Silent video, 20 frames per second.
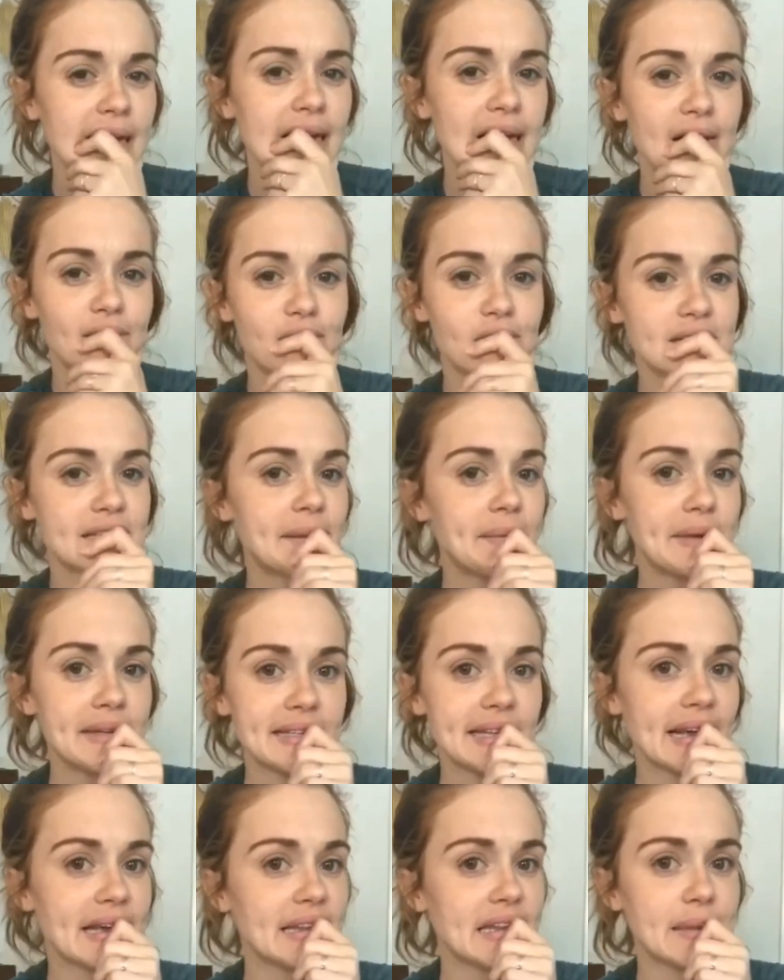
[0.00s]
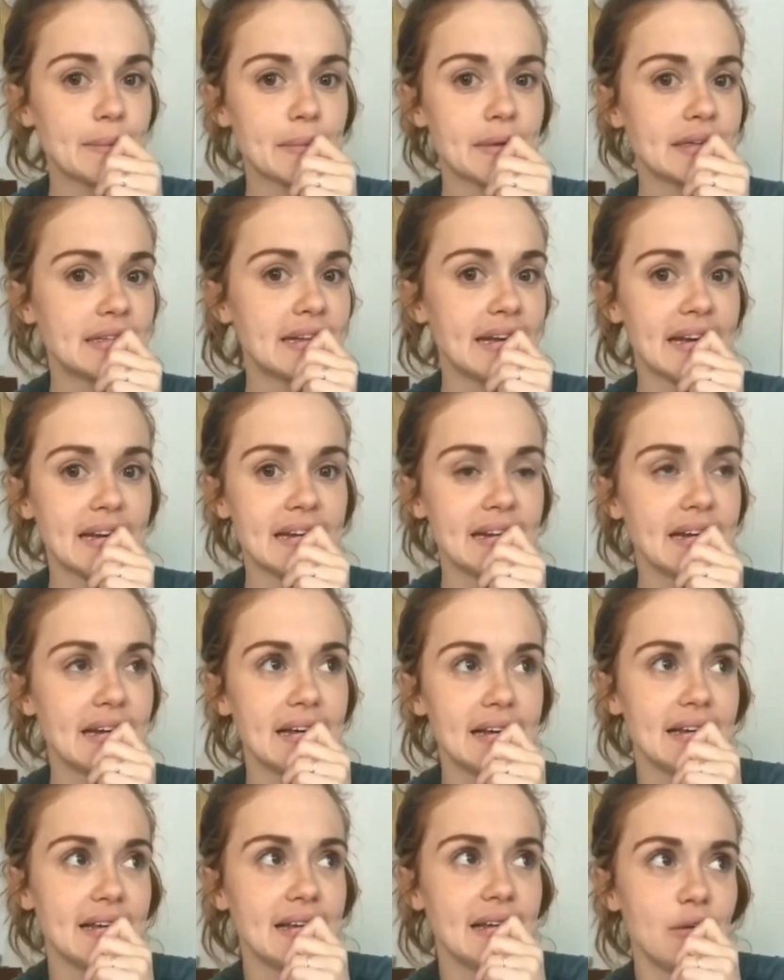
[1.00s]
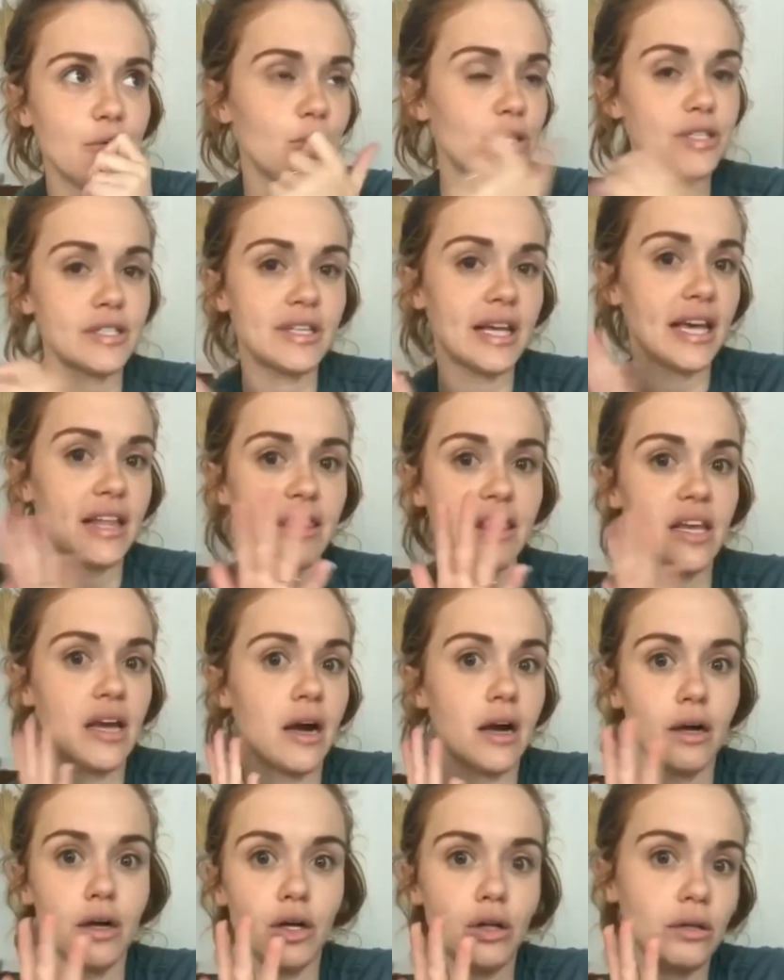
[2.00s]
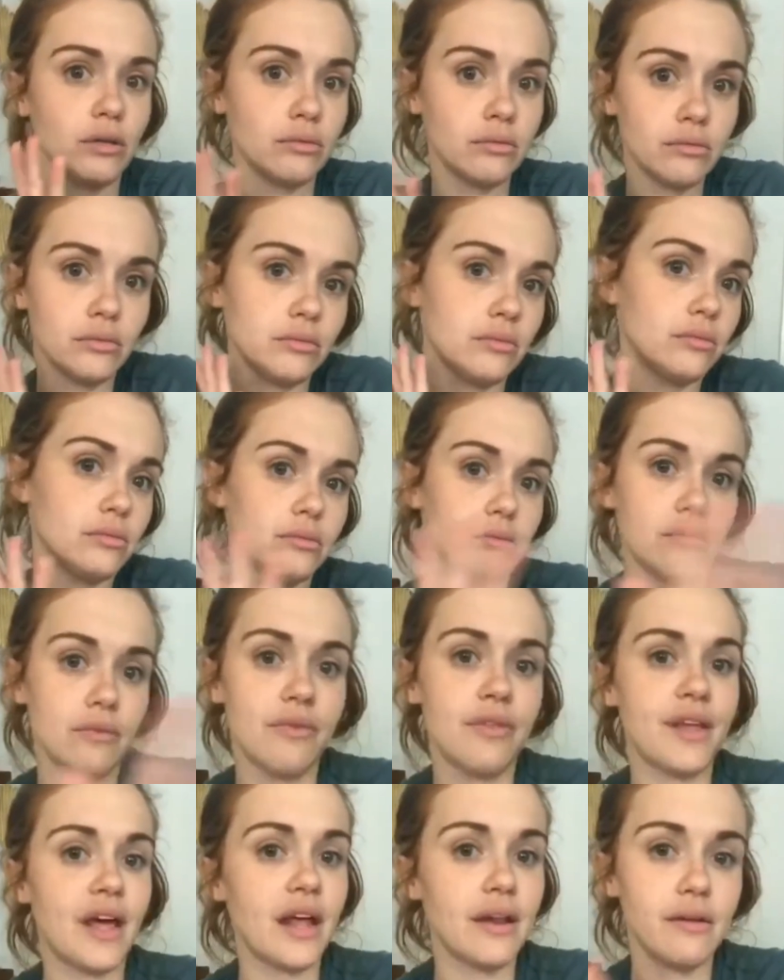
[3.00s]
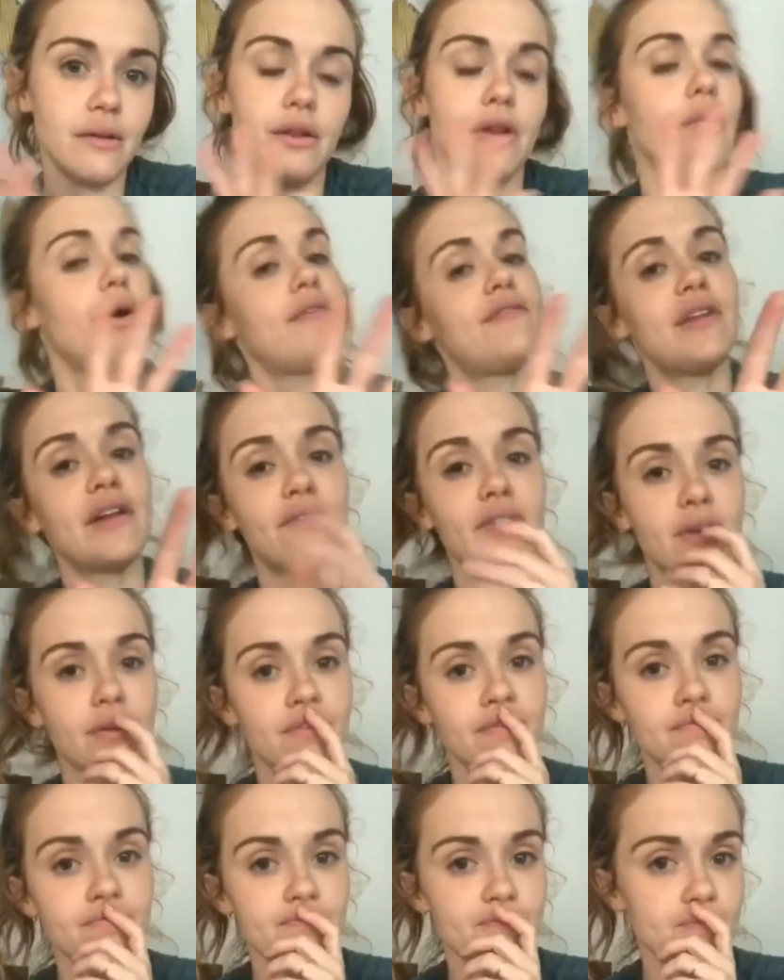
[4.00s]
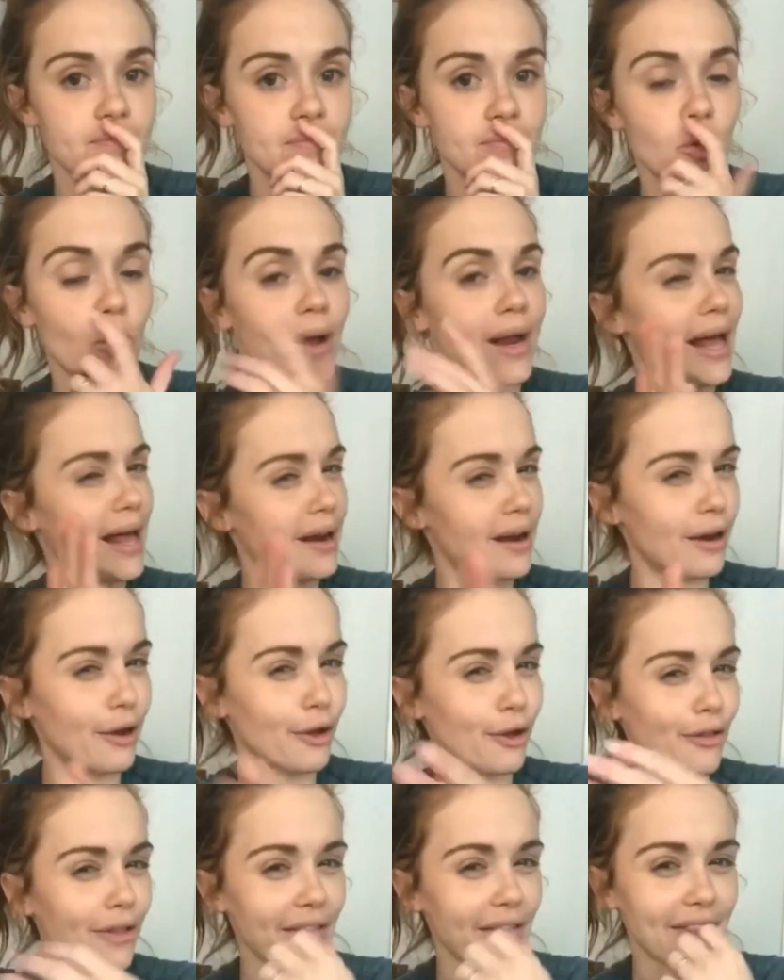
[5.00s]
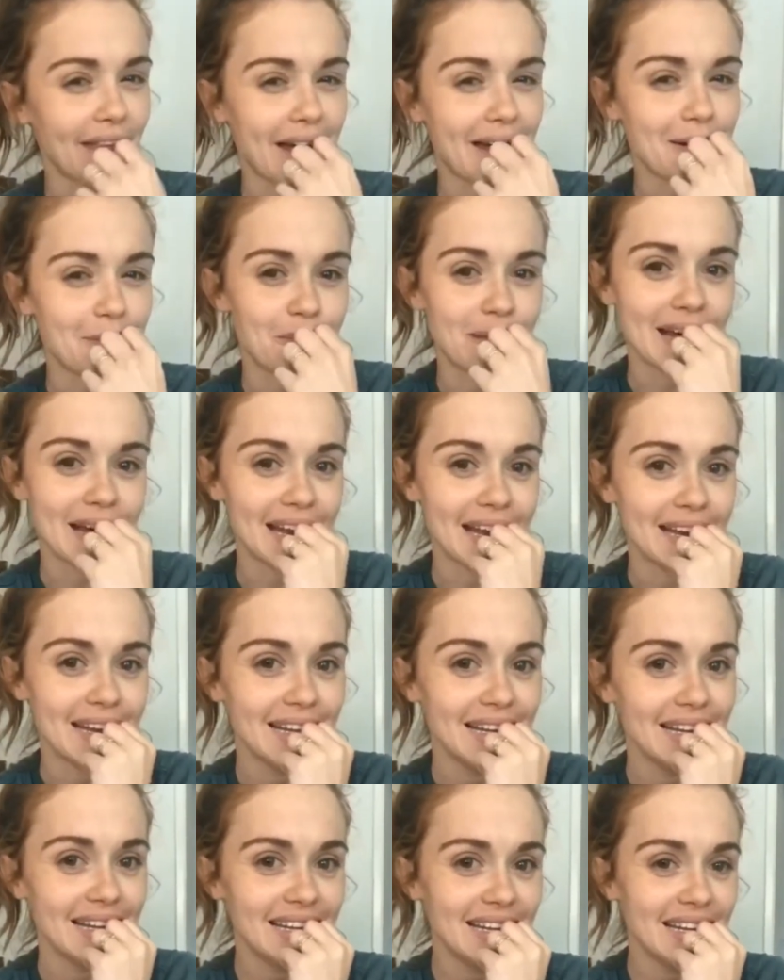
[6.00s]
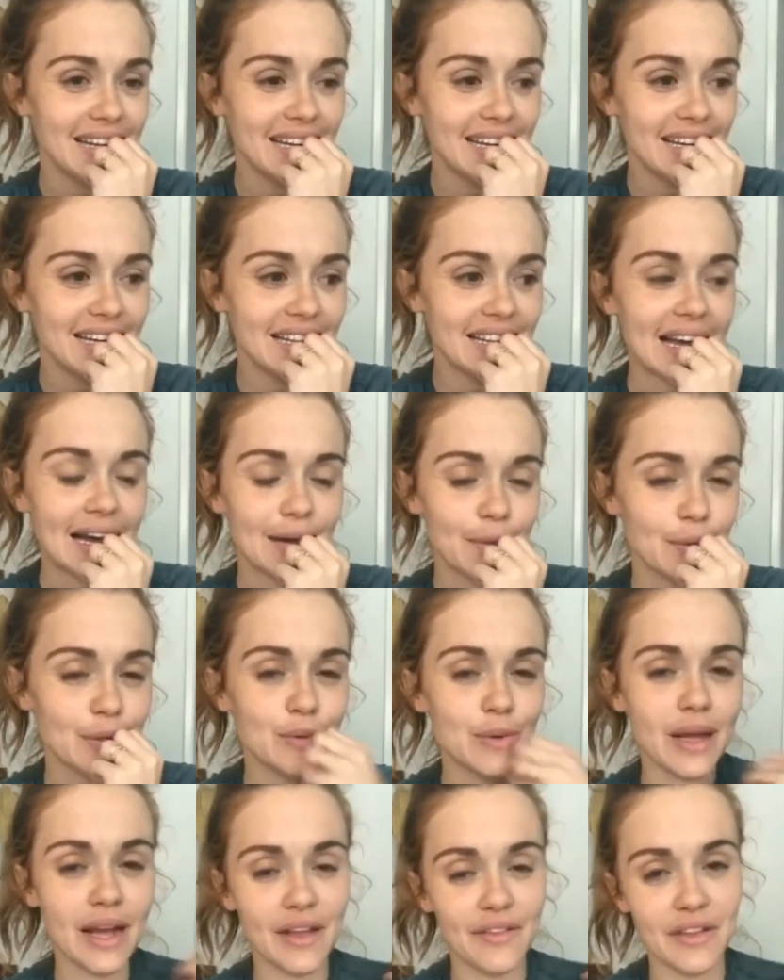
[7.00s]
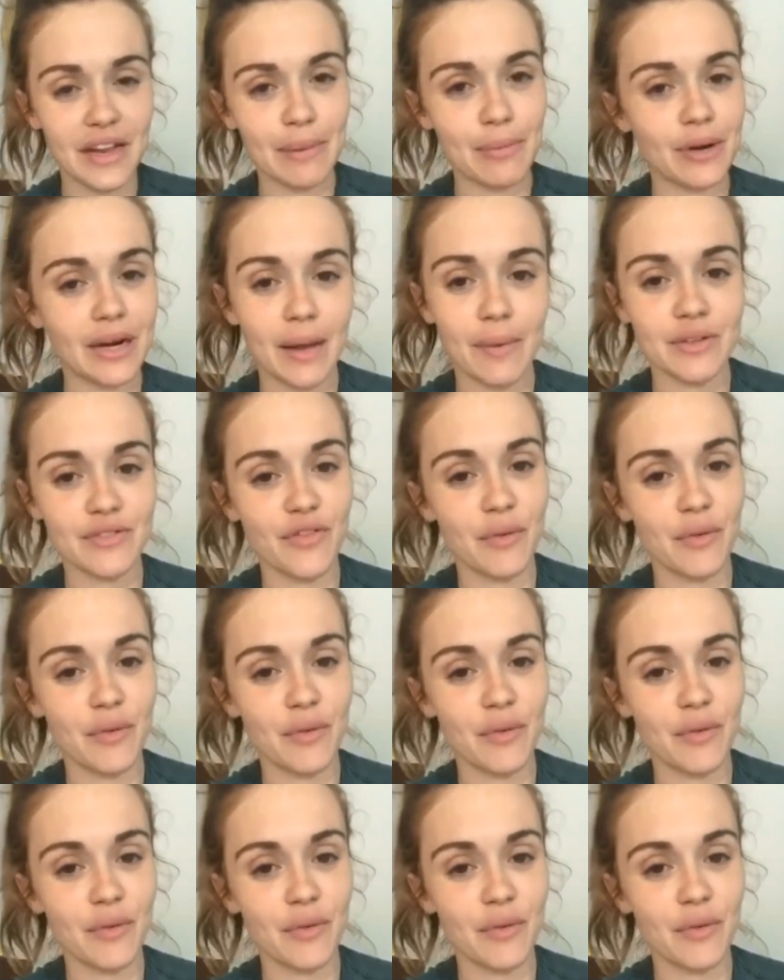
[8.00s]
And for some reason, Anthony Bourdain was like the uncle that, you know, I've never quite had an uncle like that, but that was what Anthony Bourdain was for